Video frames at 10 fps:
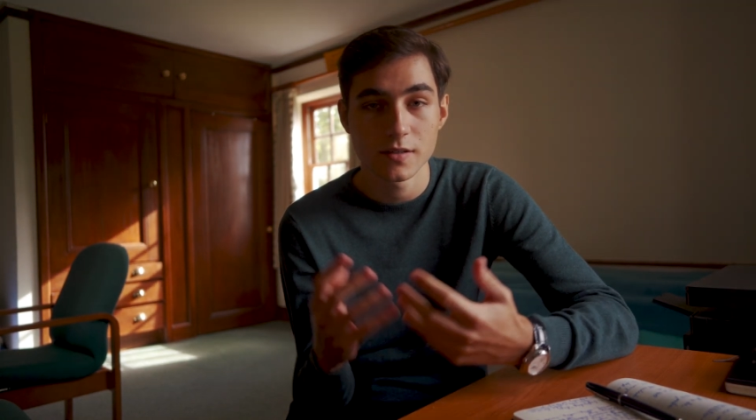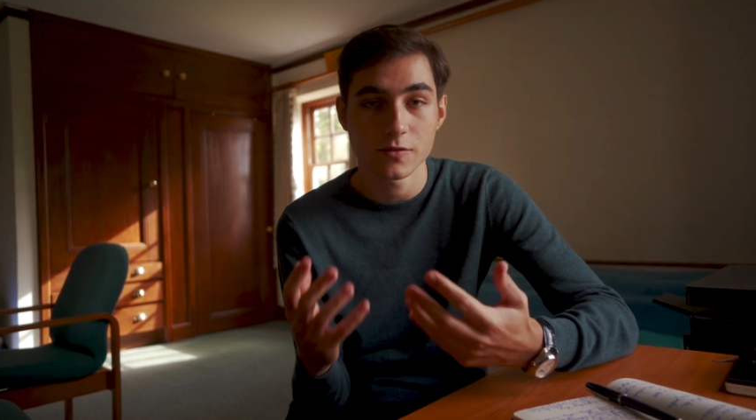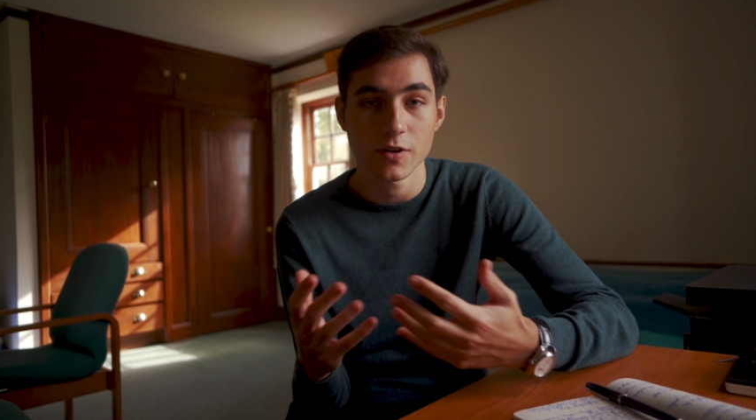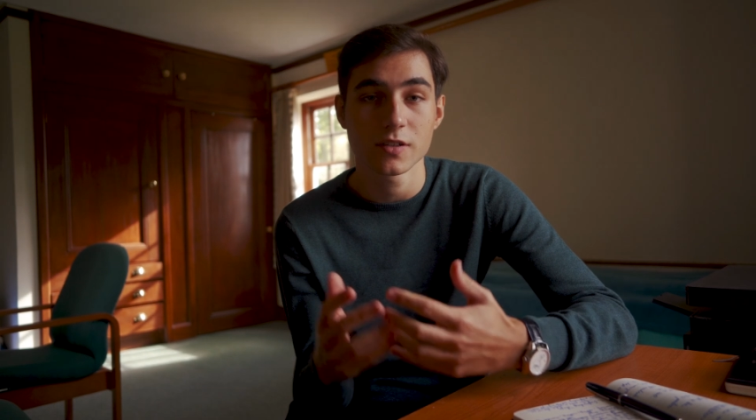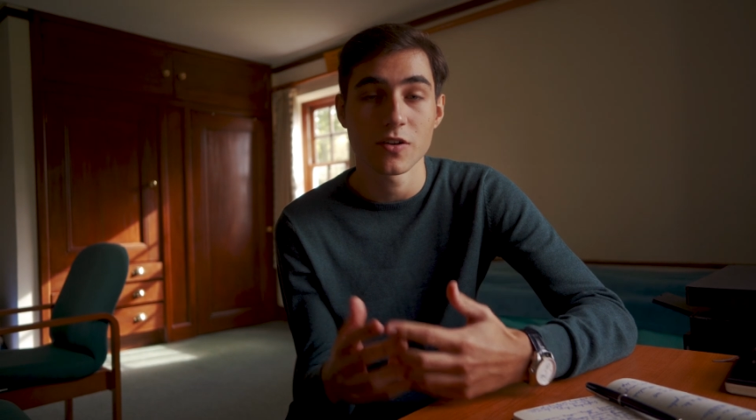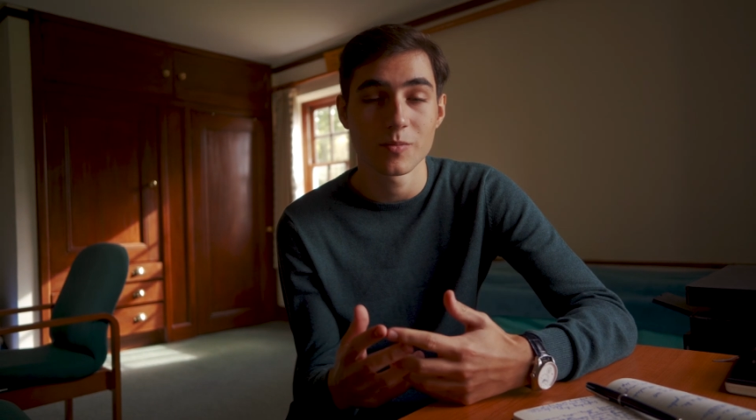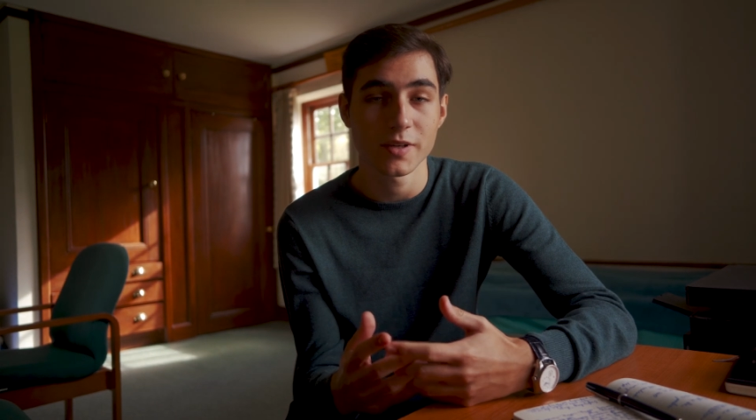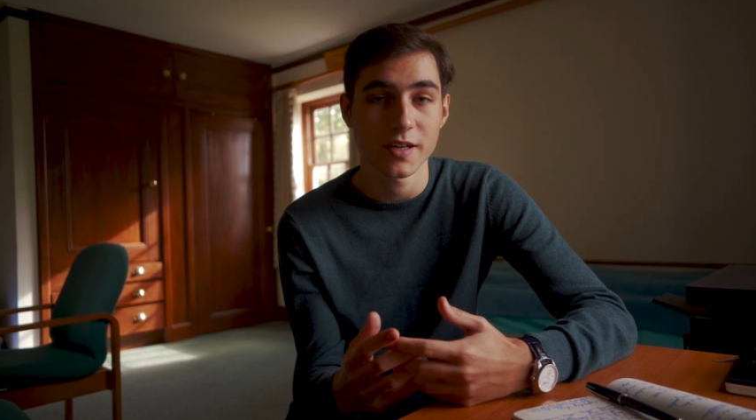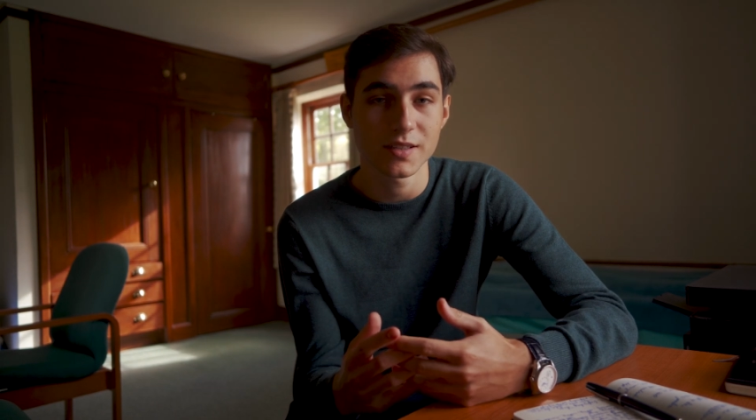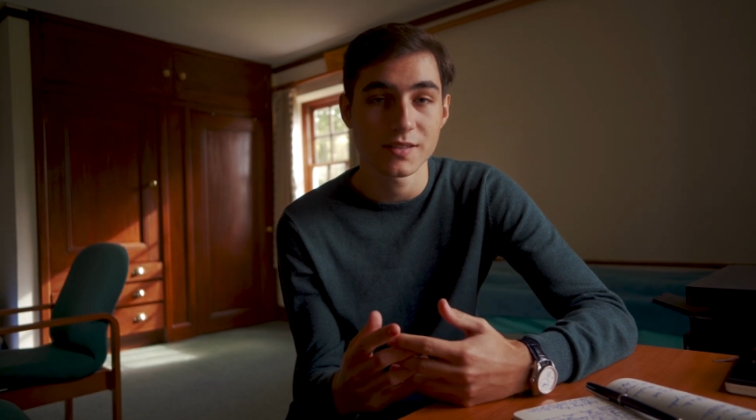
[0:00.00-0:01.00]
quite
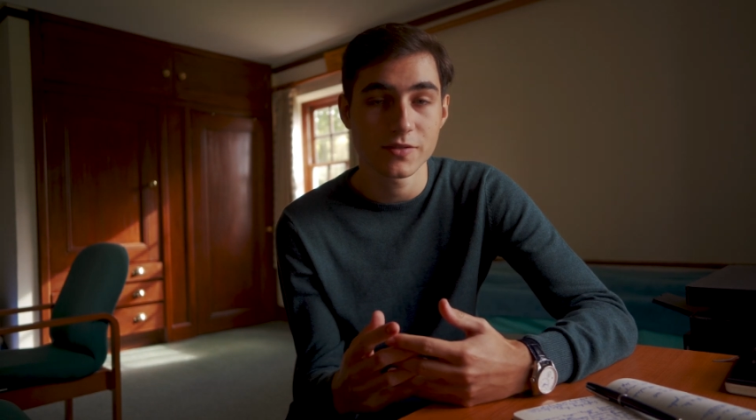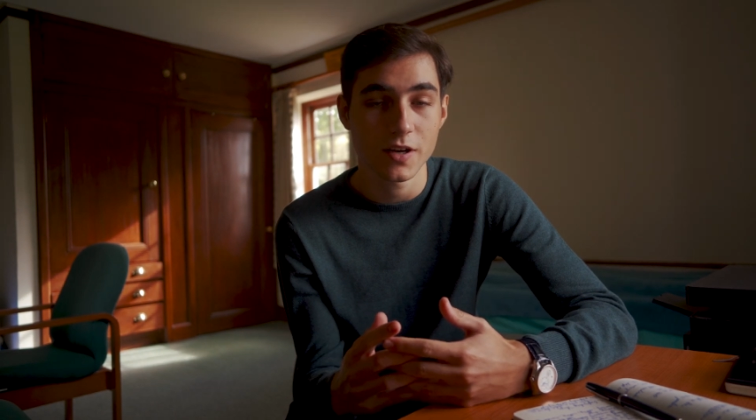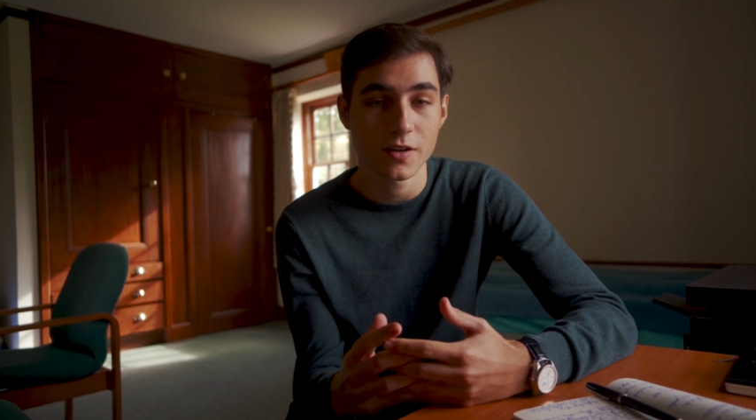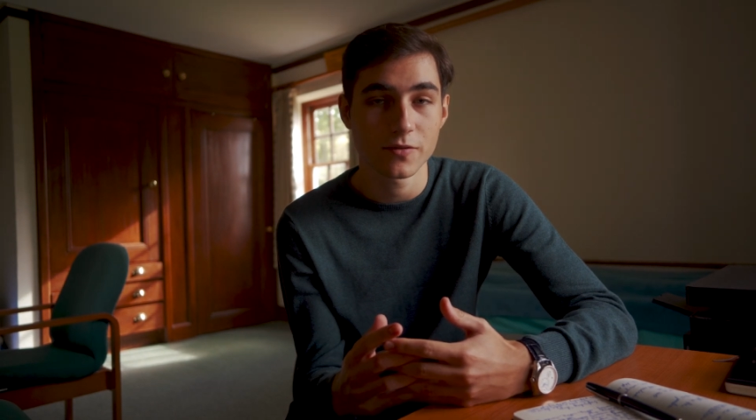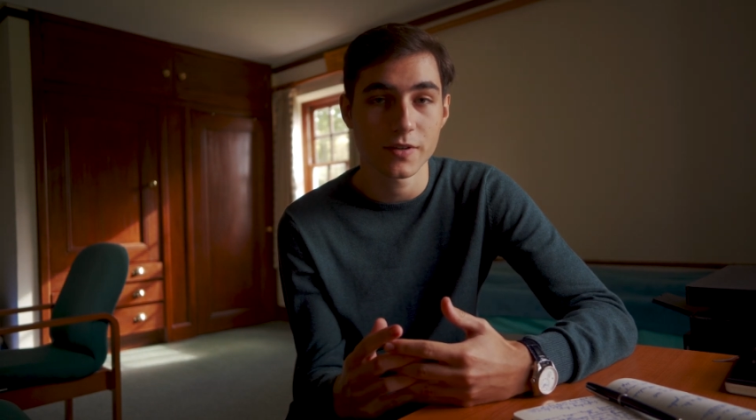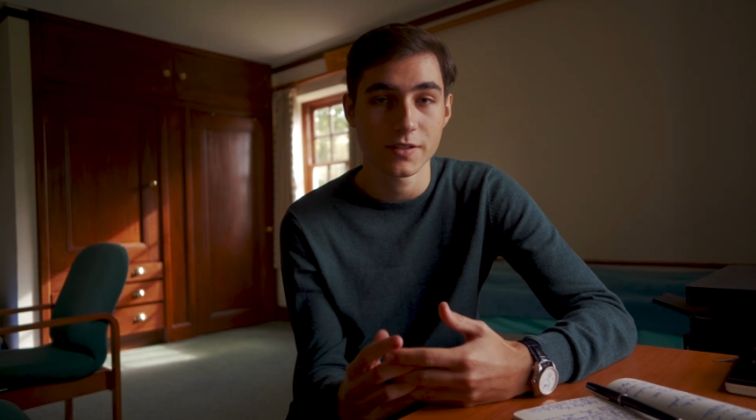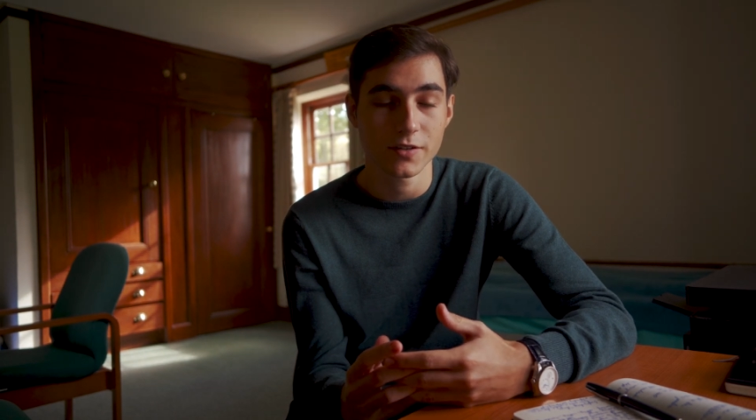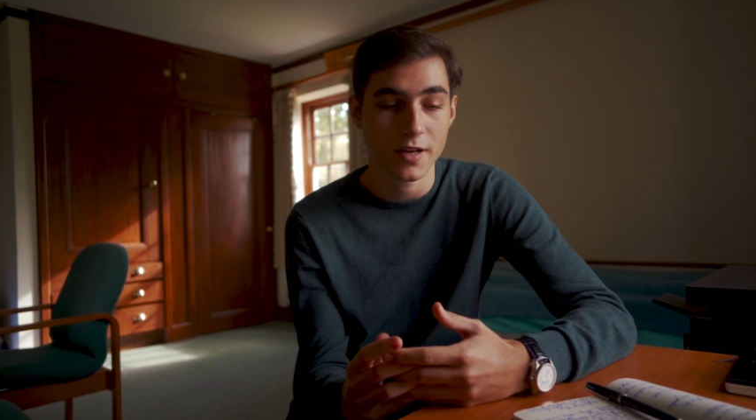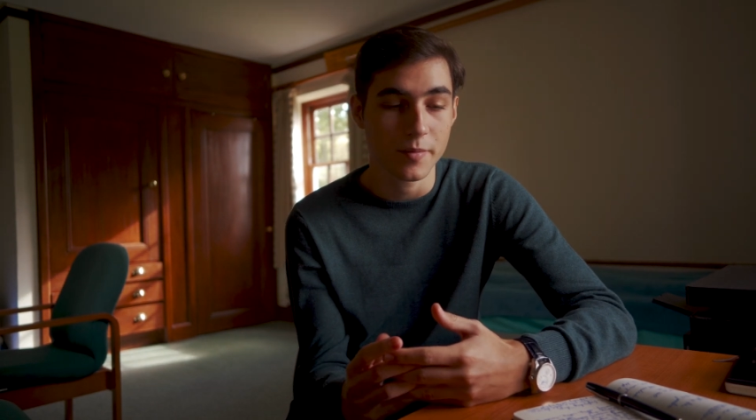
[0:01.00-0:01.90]
complicated stuff, as you can